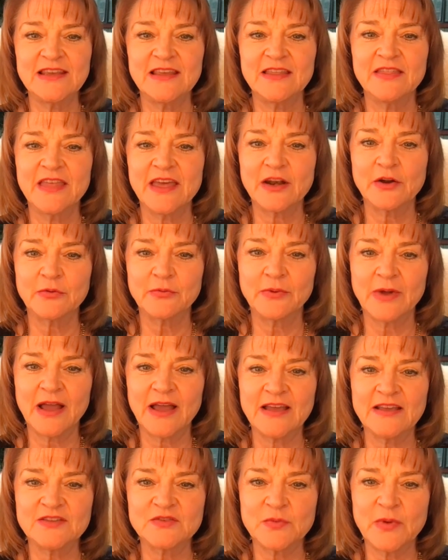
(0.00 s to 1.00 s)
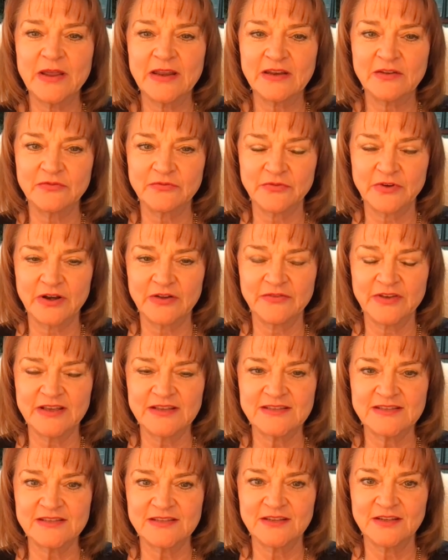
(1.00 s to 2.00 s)
that arise right in front of
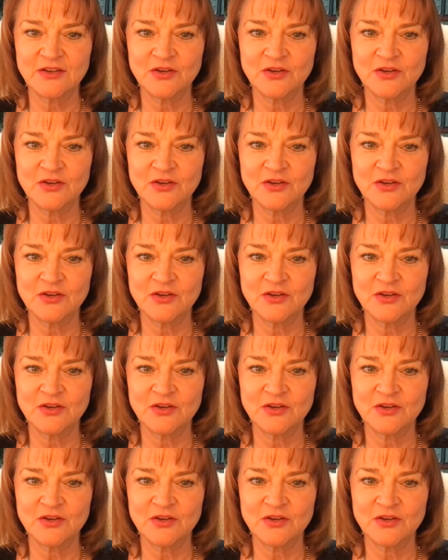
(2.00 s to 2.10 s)
us.